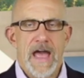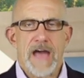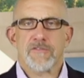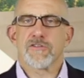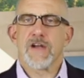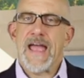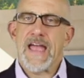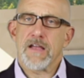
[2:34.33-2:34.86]

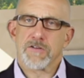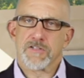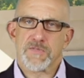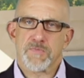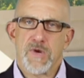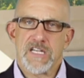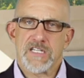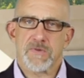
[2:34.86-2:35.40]
after ankle
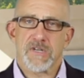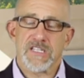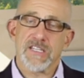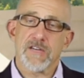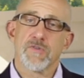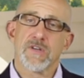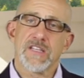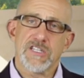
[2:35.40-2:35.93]
sprains because
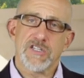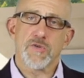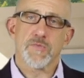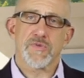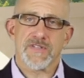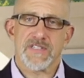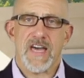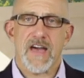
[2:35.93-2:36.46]
they really do
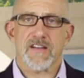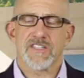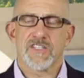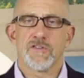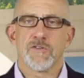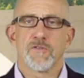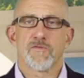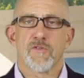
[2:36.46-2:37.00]
protect
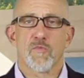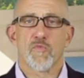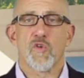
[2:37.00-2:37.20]
you from